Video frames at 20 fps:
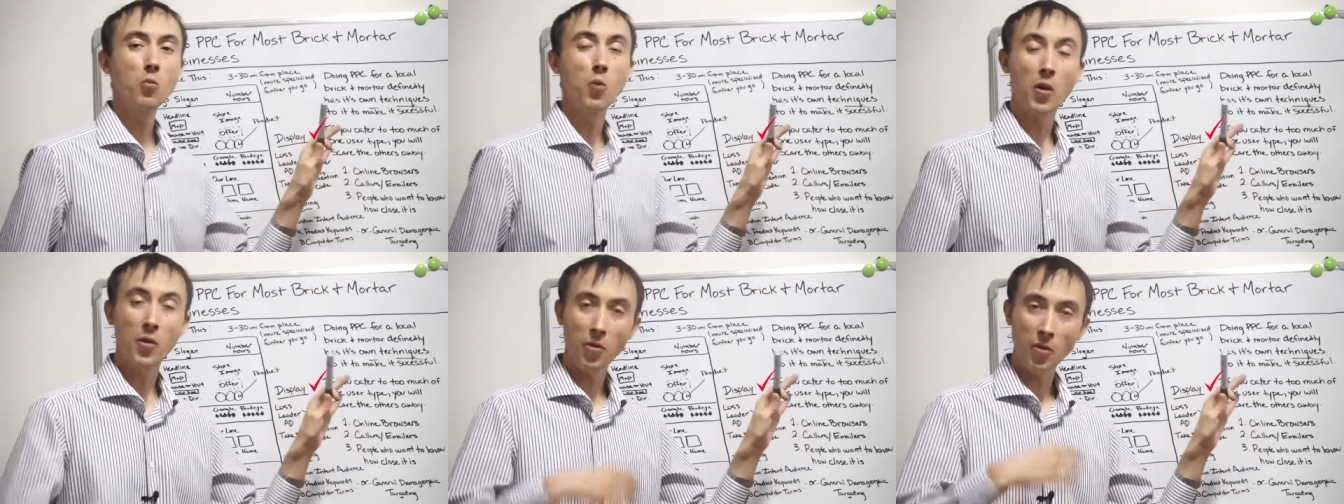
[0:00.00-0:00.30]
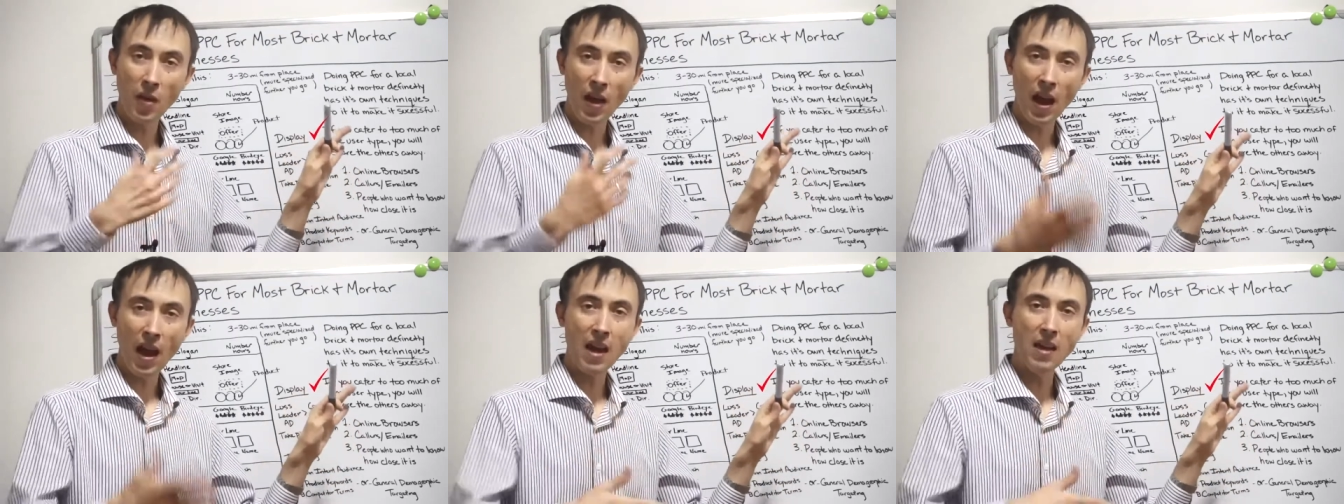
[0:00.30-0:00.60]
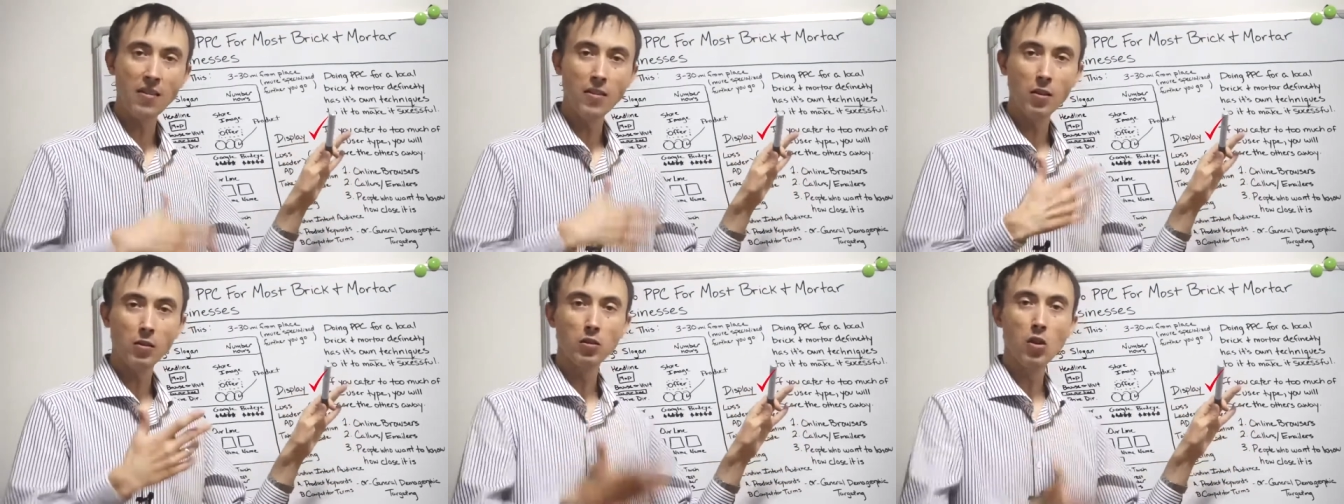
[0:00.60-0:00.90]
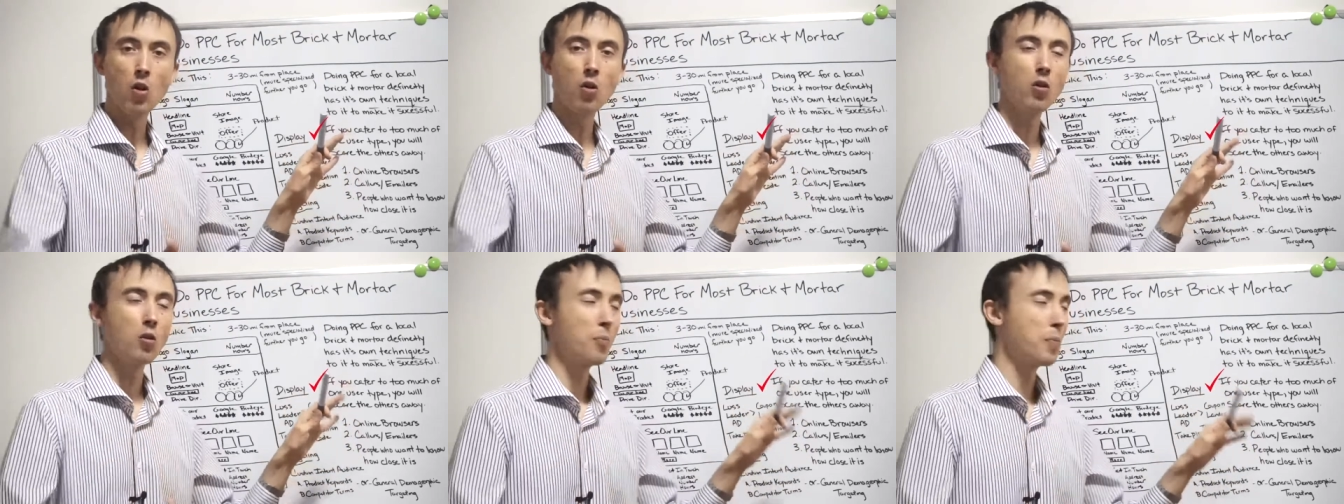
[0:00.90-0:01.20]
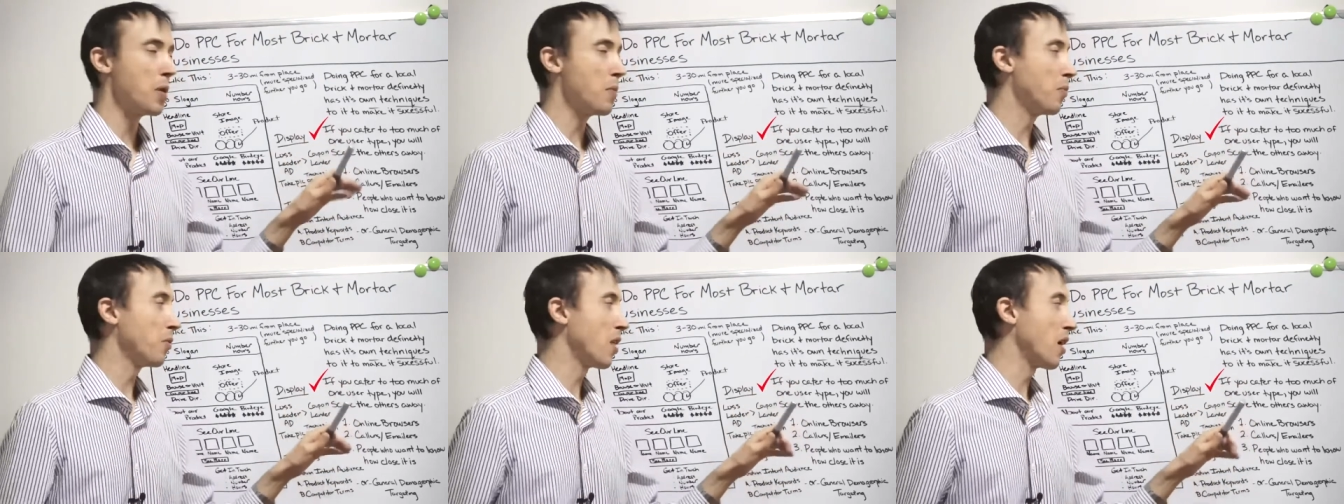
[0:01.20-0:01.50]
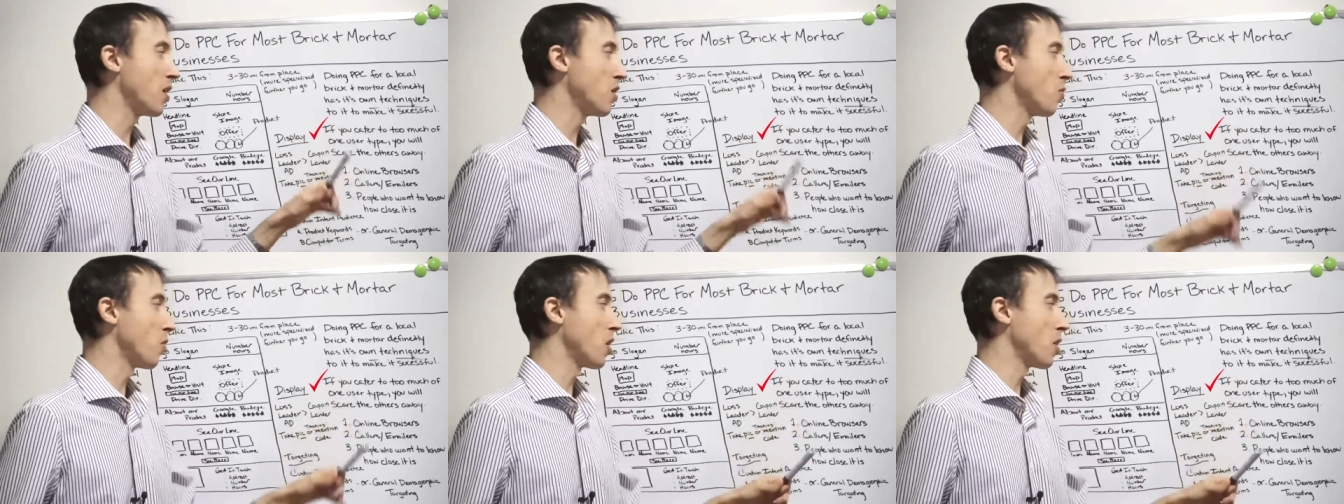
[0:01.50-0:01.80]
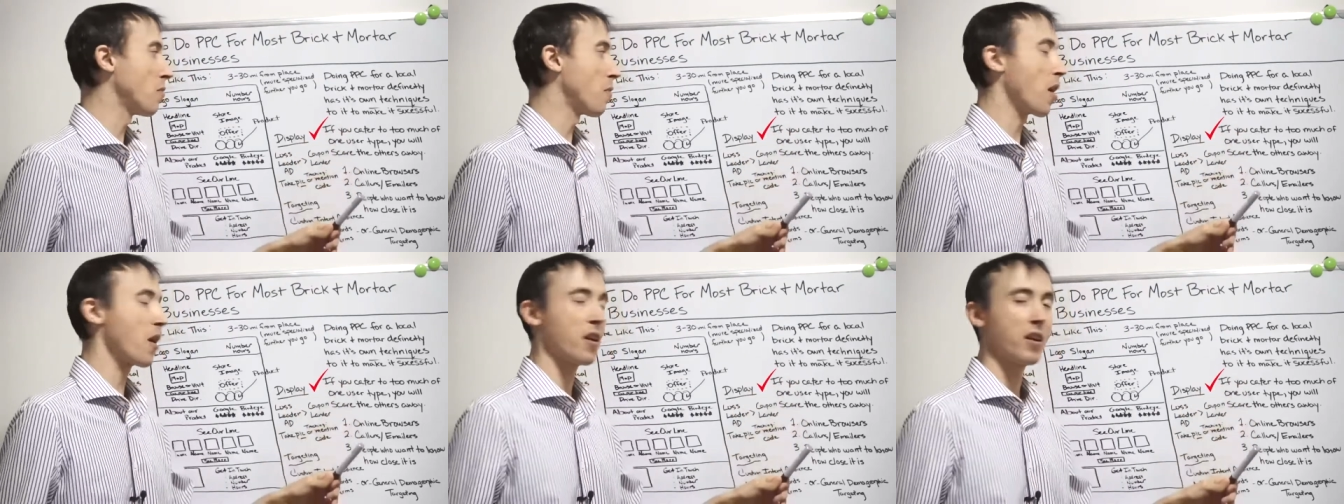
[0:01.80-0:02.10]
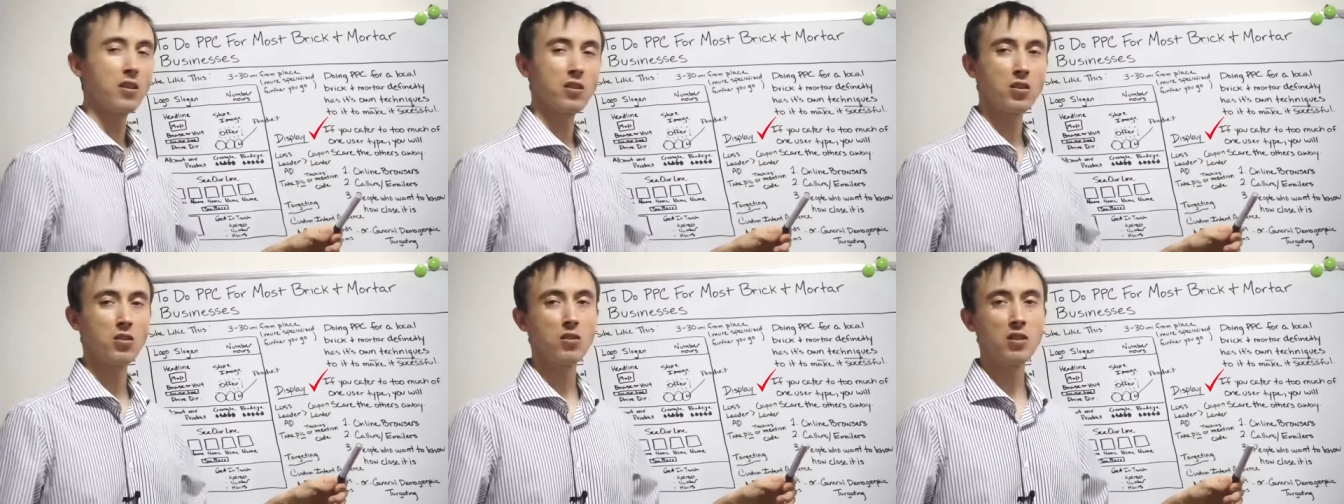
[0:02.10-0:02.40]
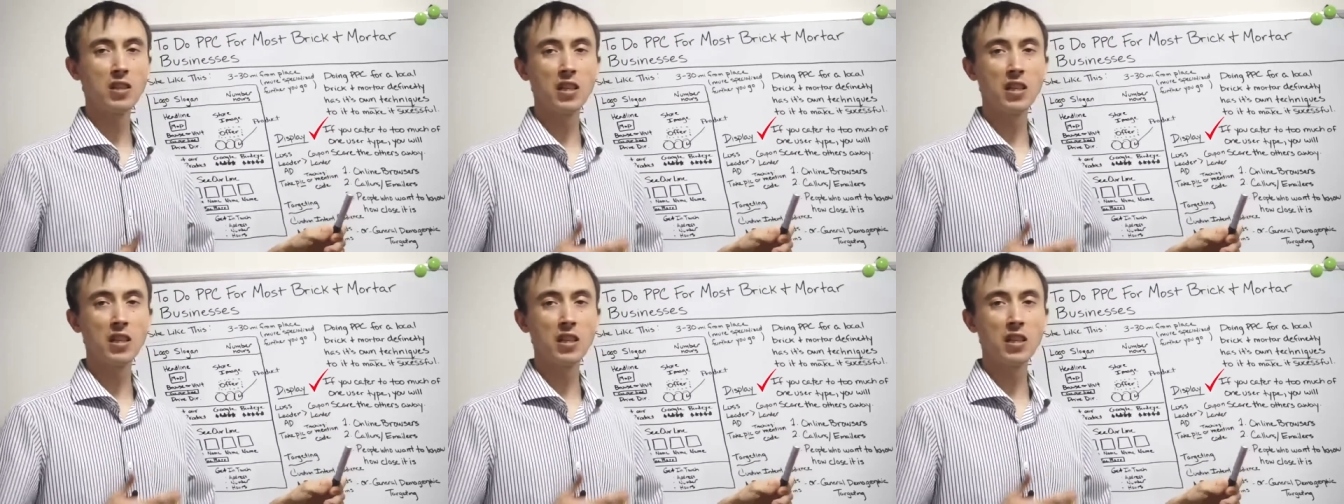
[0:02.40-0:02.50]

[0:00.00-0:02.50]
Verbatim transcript: with that and the local people that you want to market to